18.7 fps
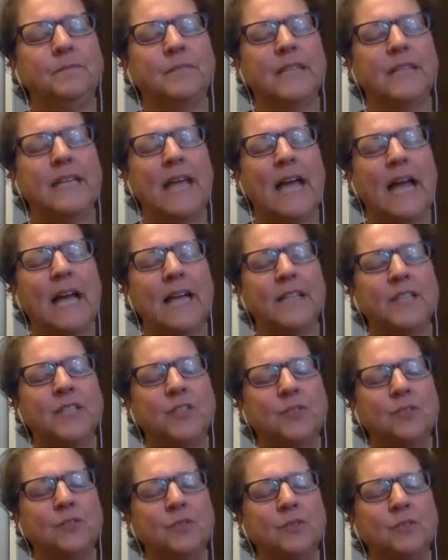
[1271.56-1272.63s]
And as
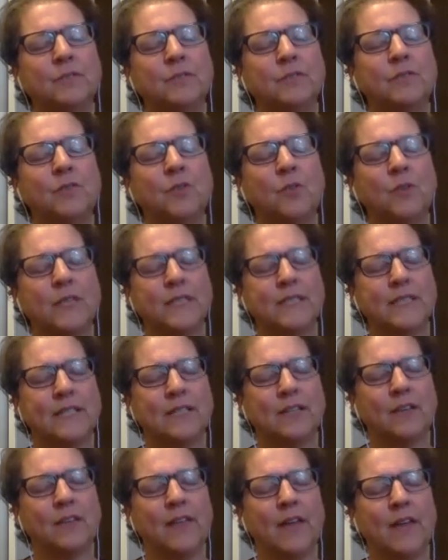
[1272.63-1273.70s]
you focus in
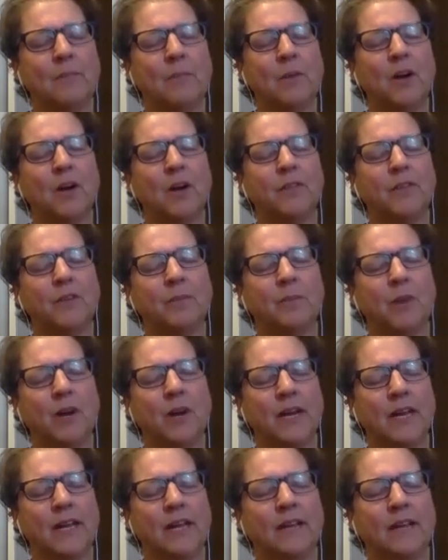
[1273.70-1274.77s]
on that part of your
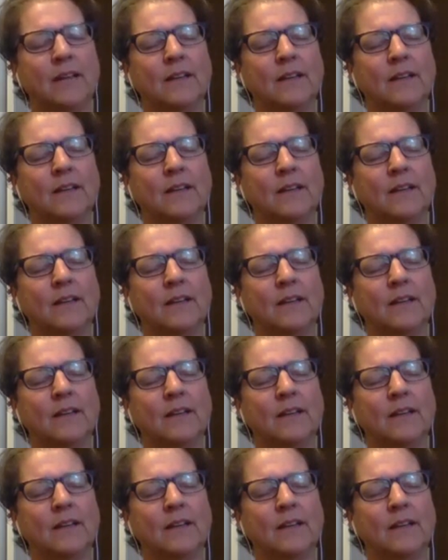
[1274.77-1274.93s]
body